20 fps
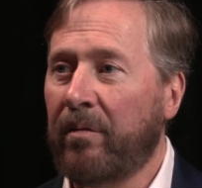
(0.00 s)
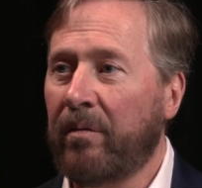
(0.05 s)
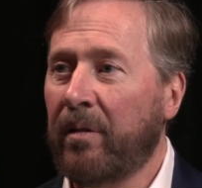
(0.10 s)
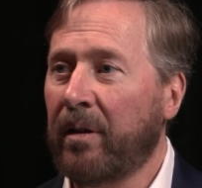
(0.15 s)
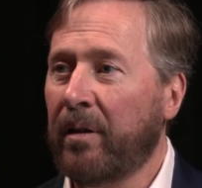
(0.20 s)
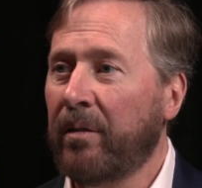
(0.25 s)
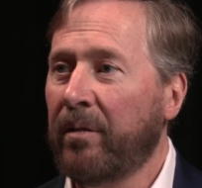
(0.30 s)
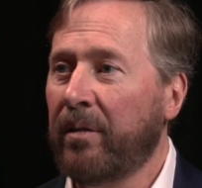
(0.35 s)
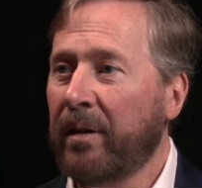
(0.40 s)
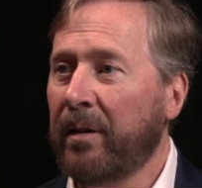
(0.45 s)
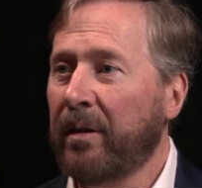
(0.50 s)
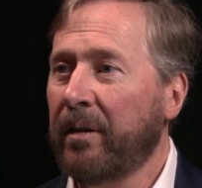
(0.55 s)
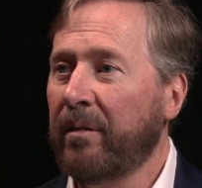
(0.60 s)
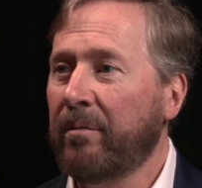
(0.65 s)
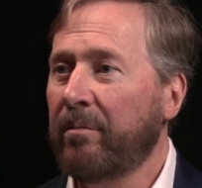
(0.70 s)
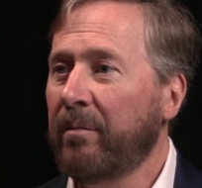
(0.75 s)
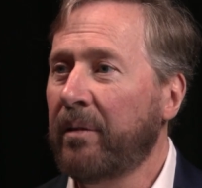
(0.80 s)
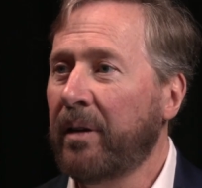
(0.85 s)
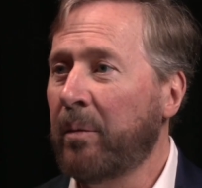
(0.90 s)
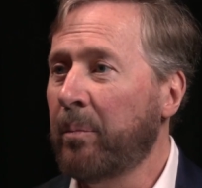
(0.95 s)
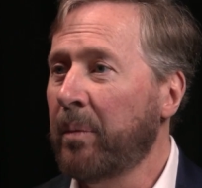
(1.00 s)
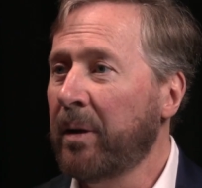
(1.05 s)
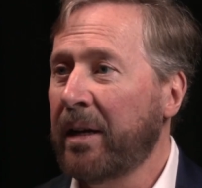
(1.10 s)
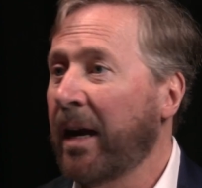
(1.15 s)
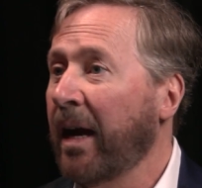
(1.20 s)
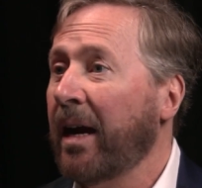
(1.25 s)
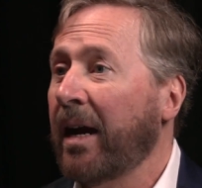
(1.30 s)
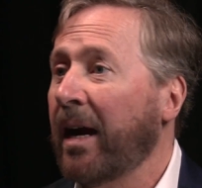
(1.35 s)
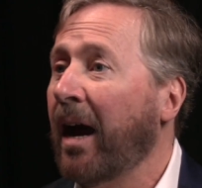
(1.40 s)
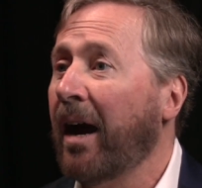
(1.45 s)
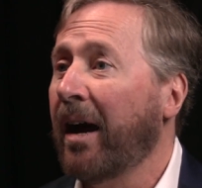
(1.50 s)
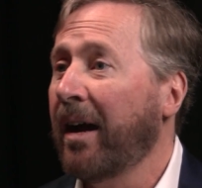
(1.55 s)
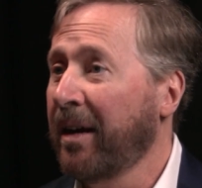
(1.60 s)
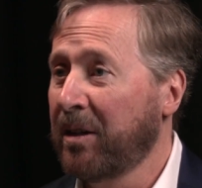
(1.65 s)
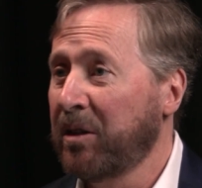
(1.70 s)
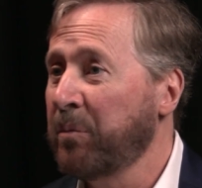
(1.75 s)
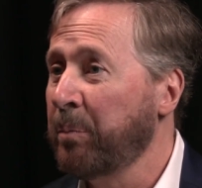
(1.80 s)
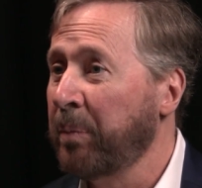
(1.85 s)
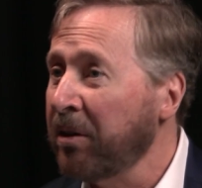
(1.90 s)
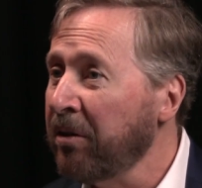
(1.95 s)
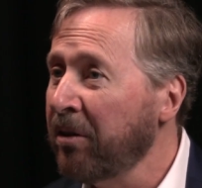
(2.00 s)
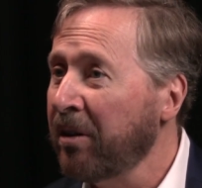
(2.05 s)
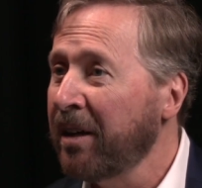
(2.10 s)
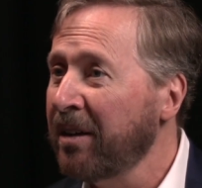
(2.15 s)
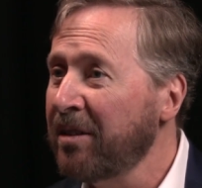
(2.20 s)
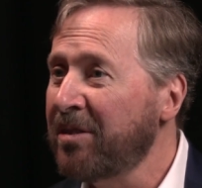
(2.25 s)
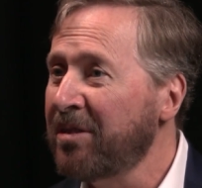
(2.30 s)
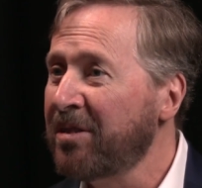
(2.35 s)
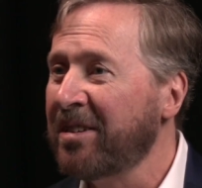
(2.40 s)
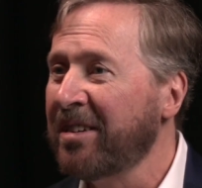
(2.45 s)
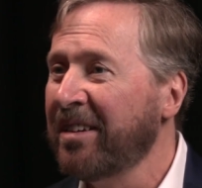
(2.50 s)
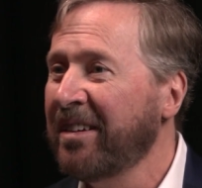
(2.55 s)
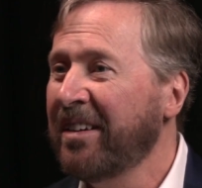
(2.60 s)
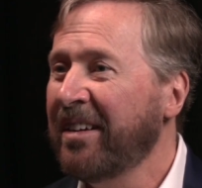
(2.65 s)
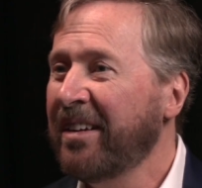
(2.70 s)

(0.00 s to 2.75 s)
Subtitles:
the MBAI experience?